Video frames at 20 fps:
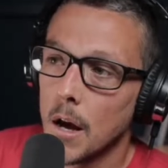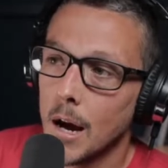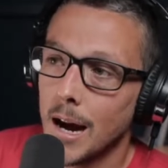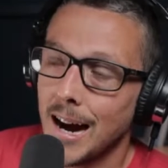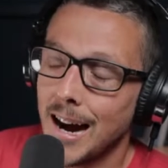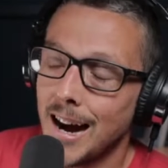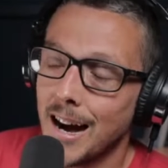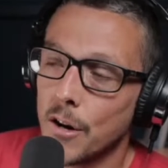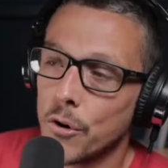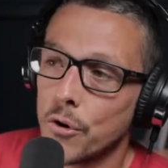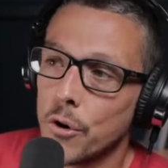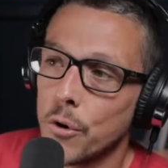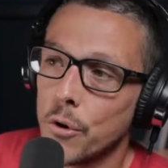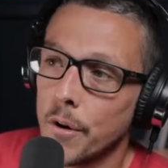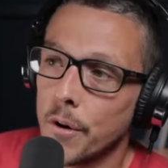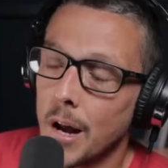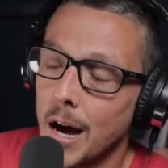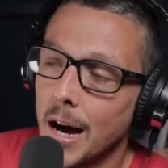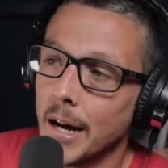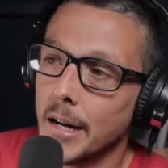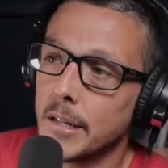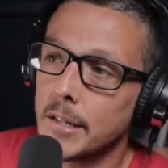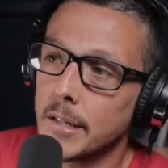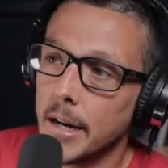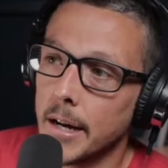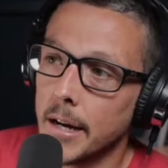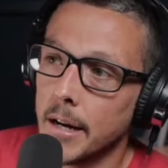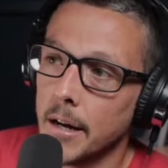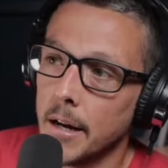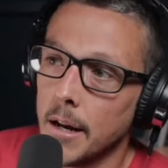I don't know in
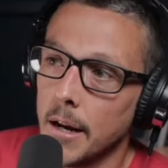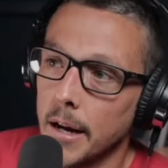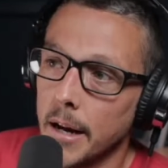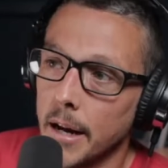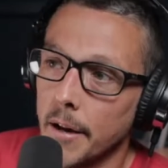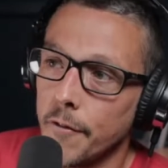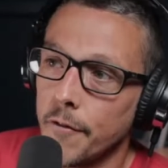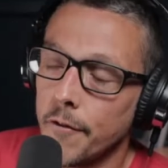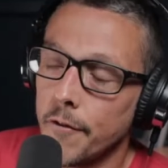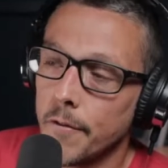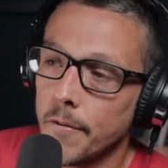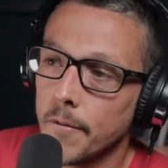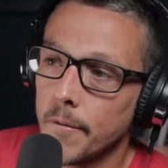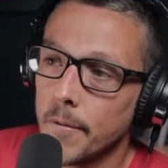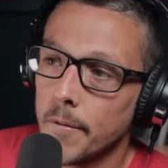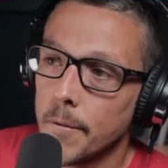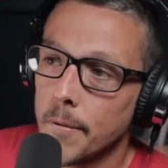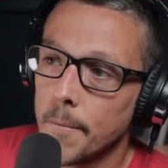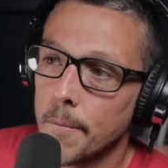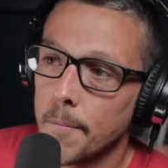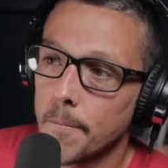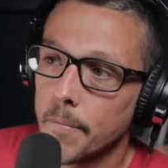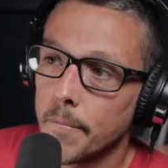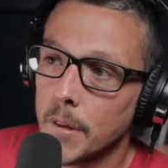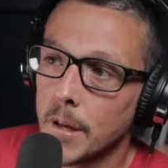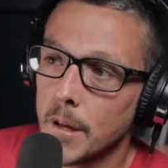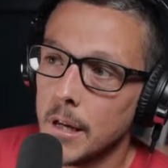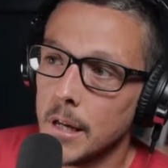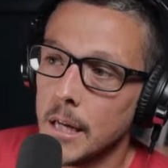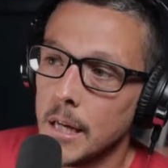hindsight if
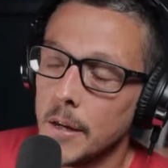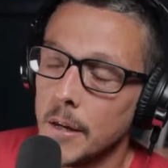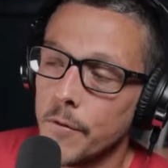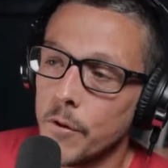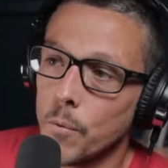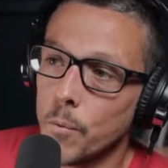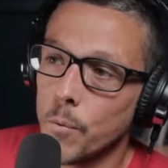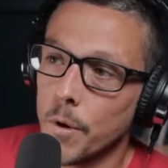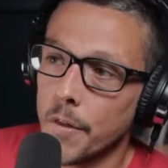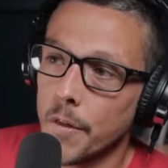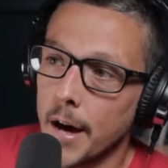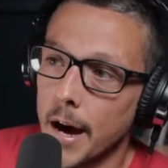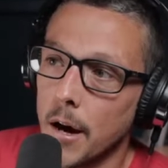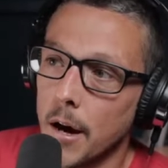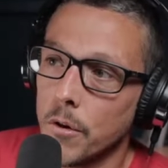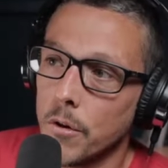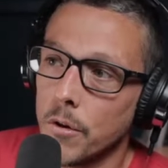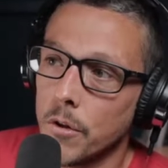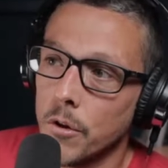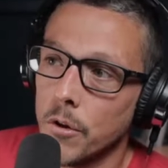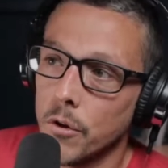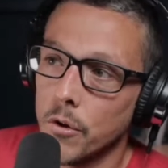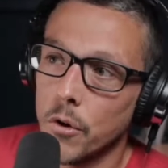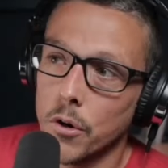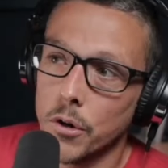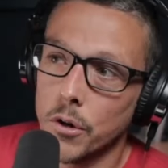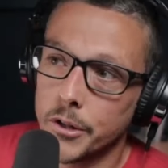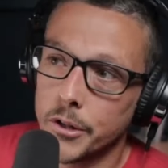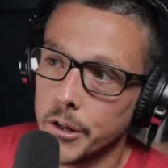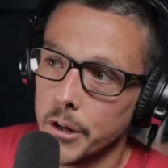even without the
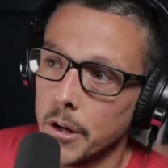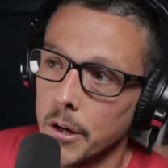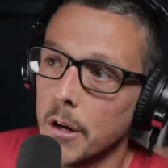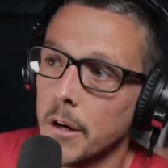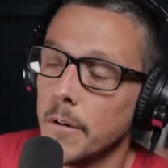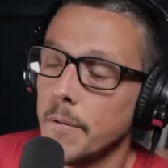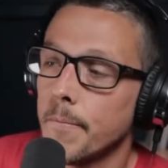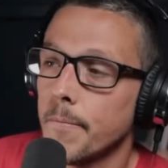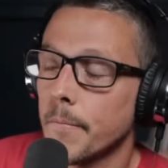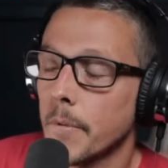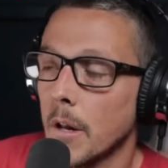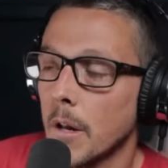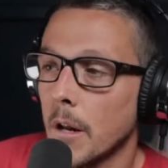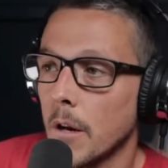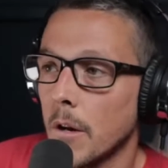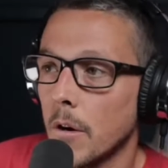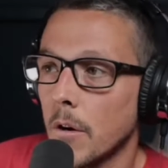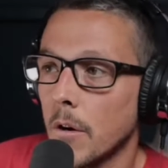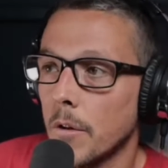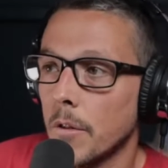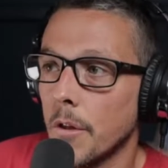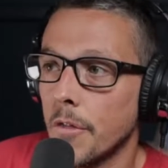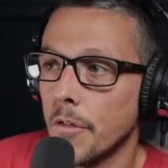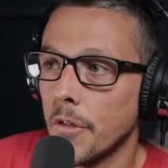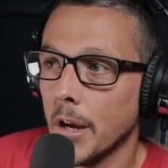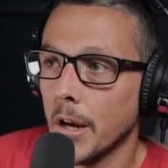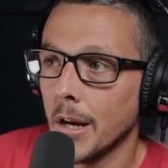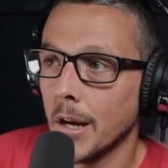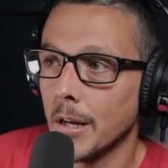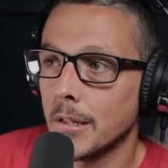nausea and the
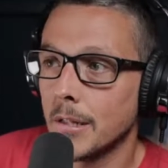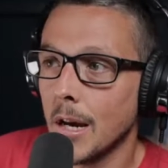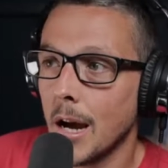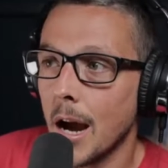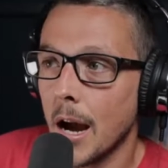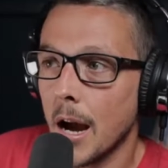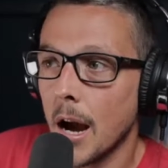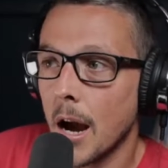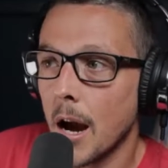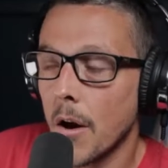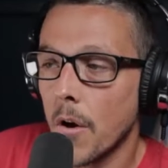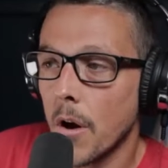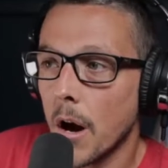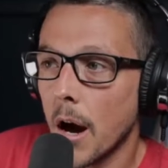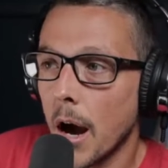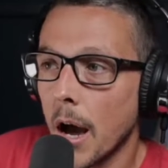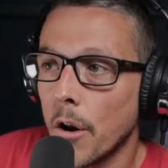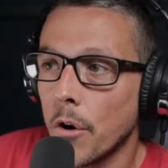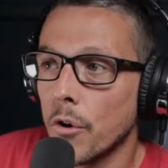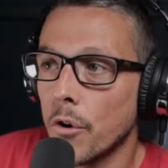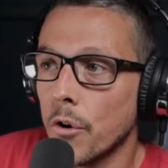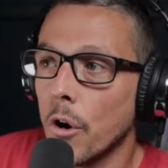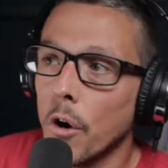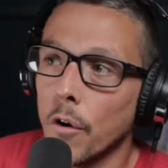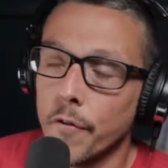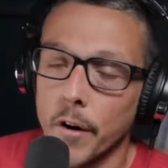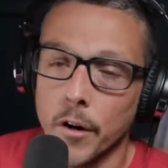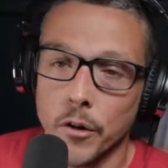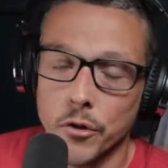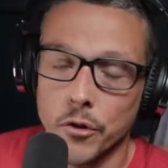things, I don't know if
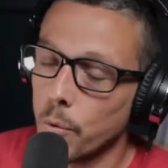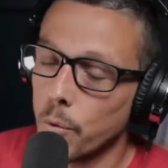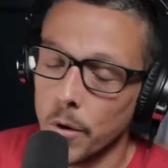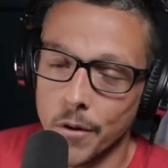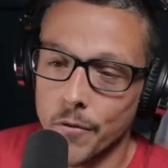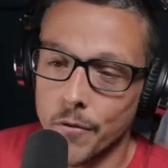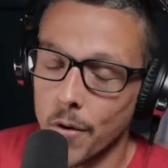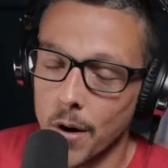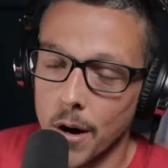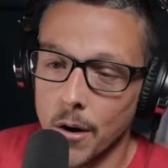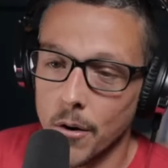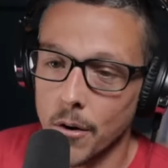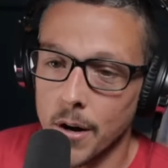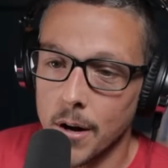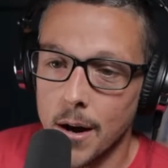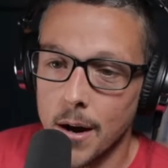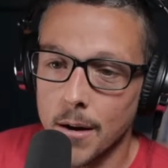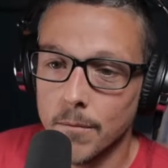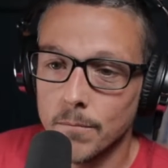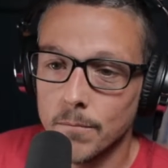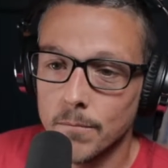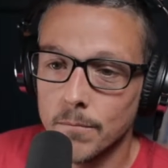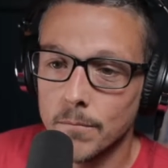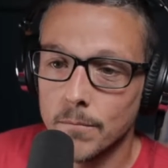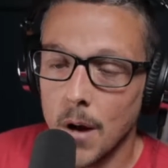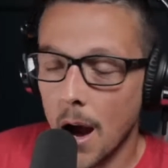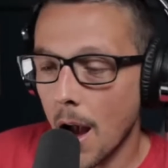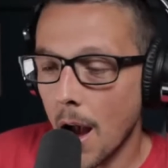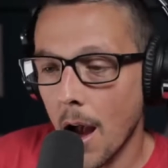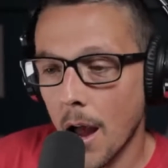I was a 24-hour guy.
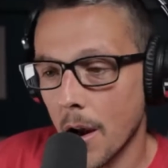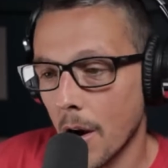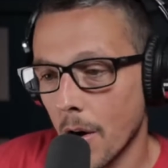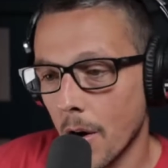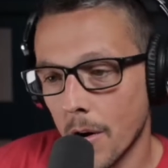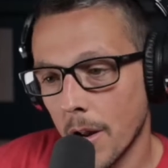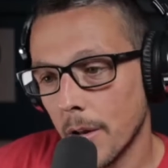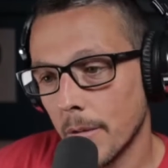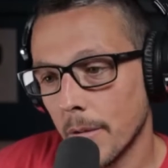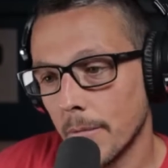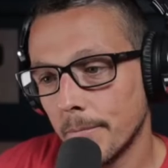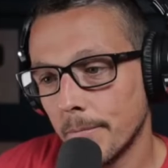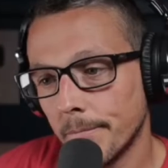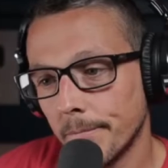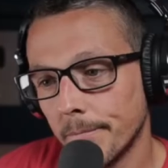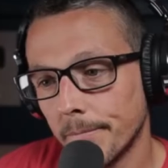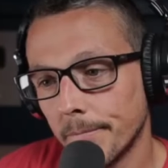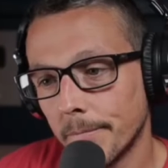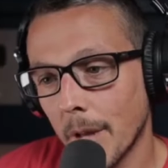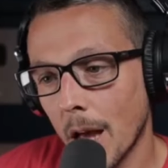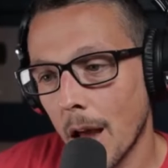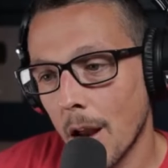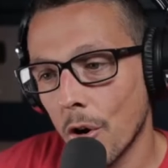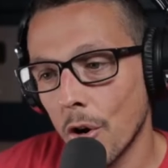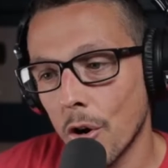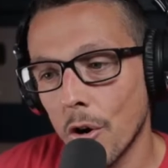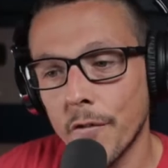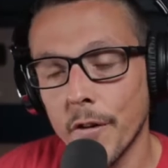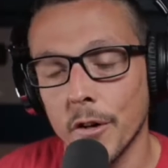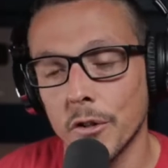I don't know. I don't
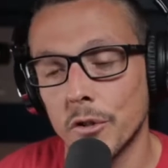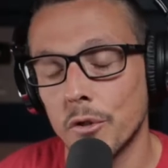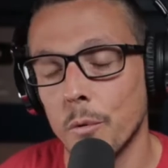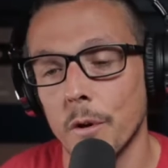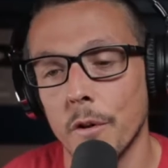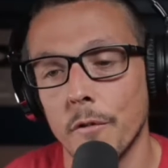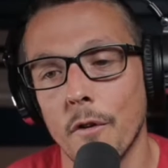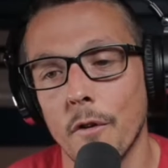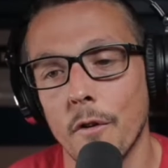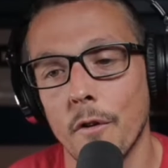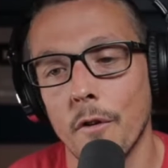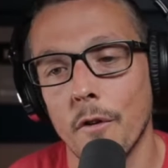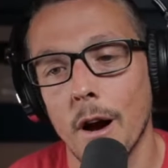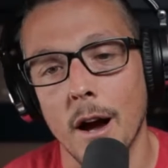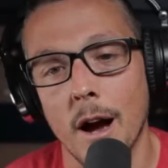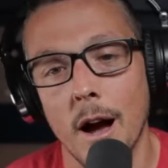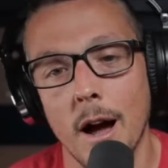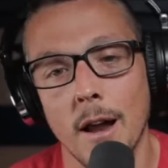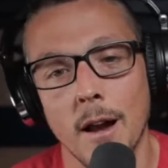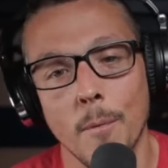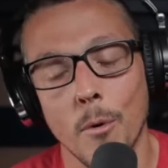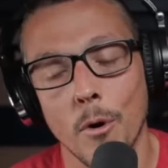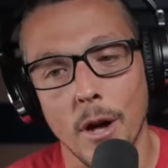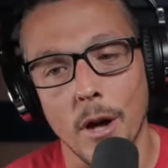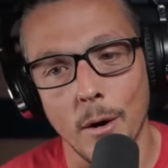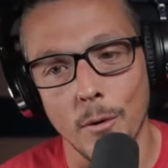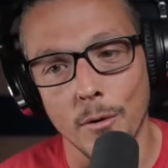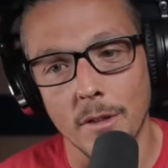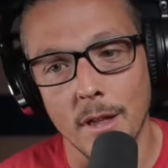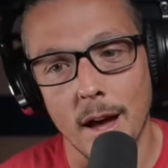know if I was a 24-hour guy, and I'm
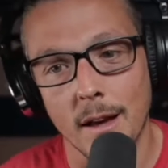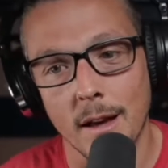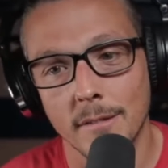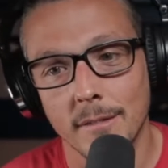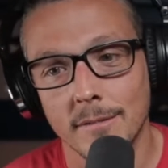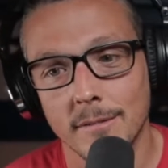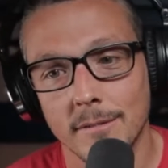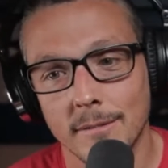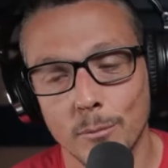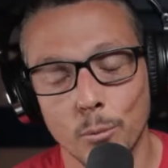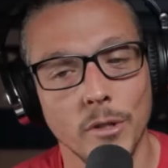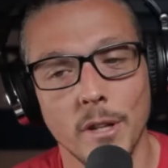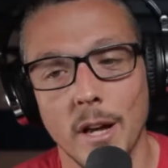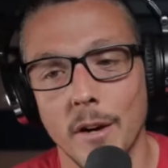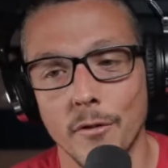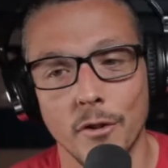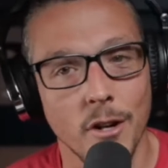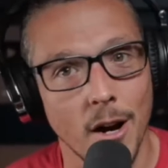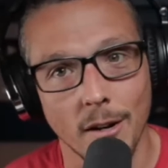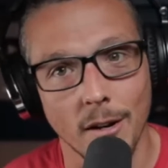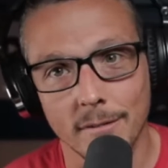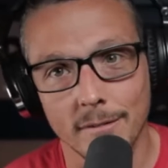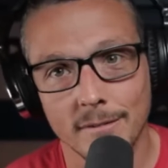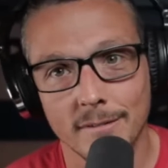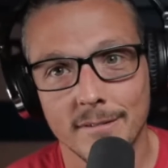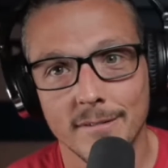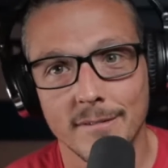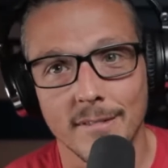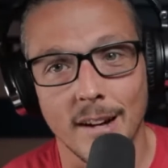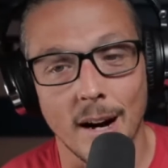okay with that. We'll never know.
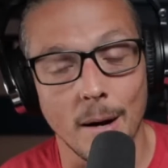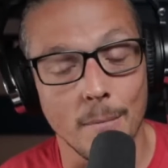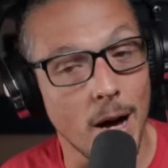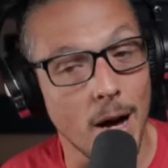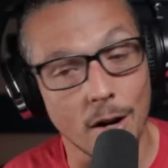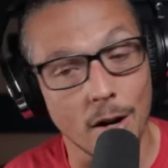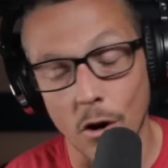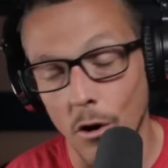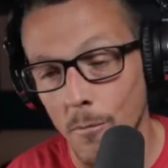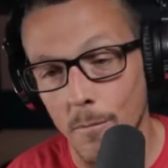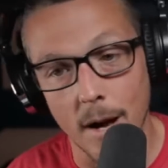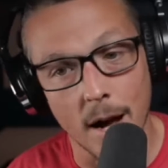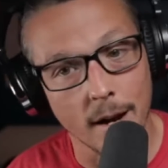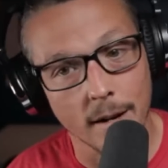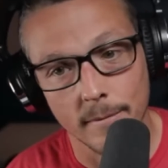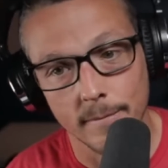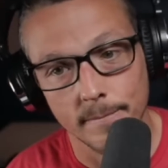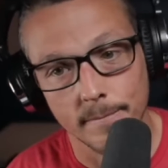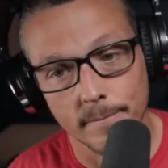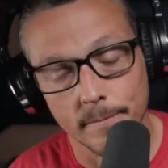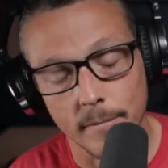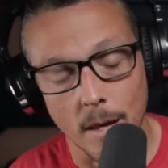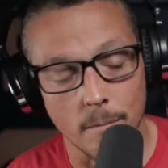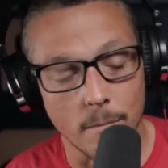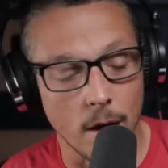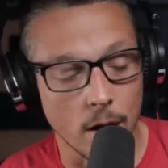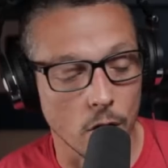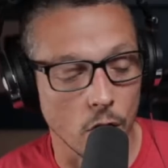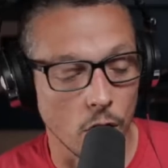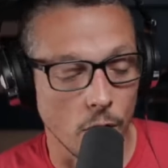I'm not going back. I'm
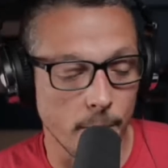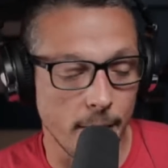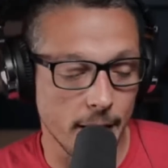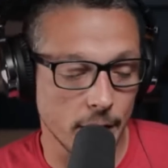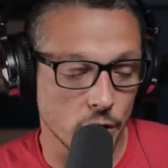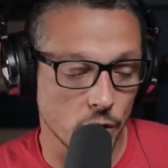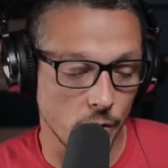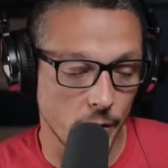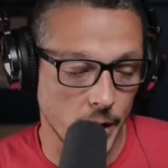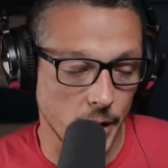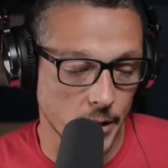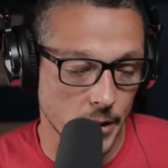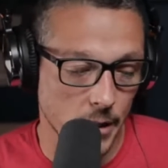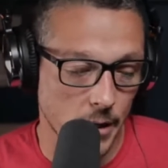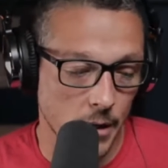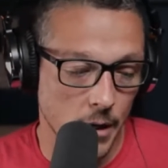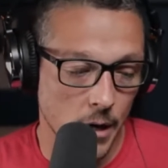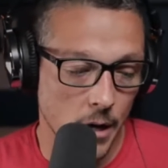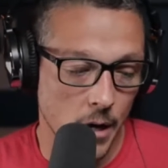not going back to race it.